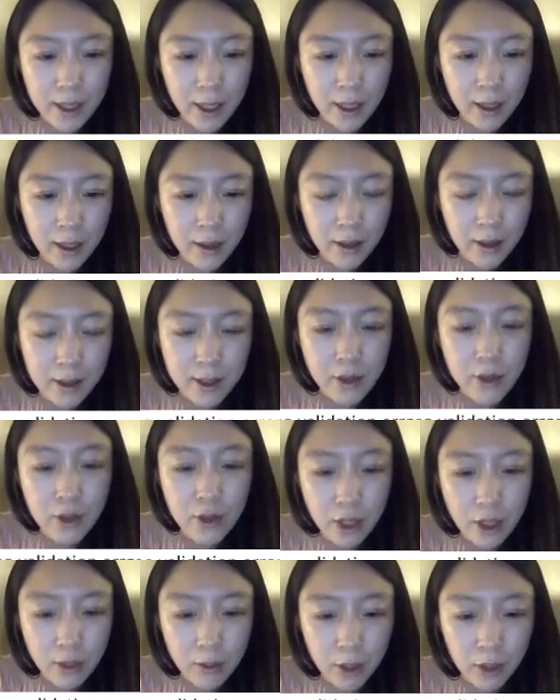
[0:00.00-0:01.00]
in the
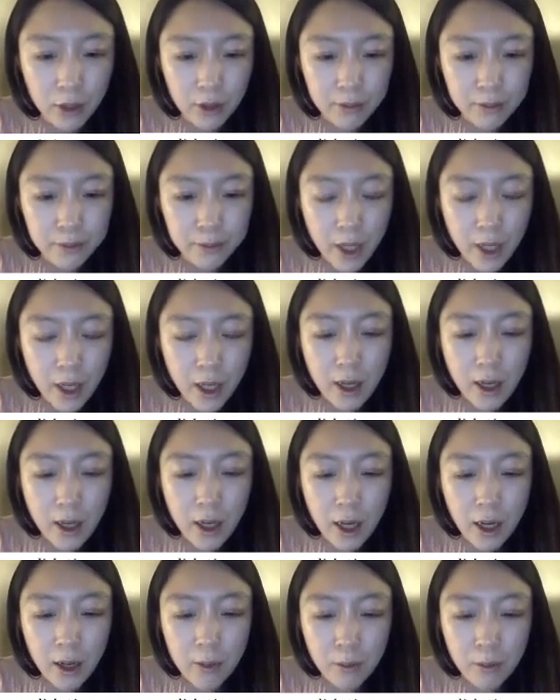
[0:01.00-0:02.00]
zero-shot model.
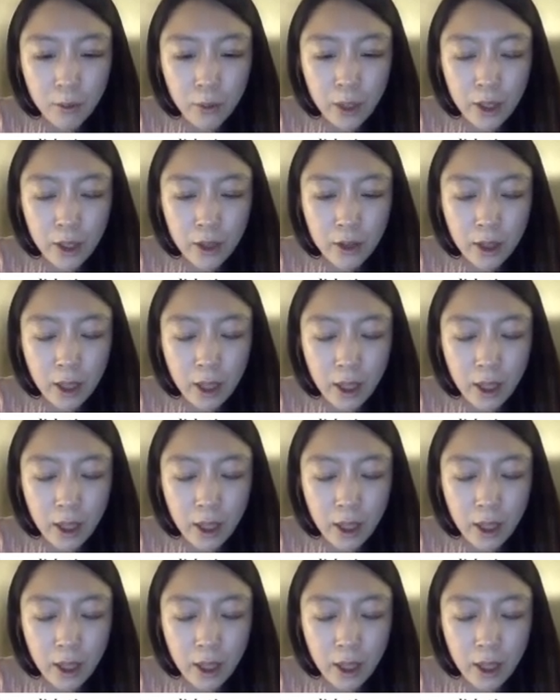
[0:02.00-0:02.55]
We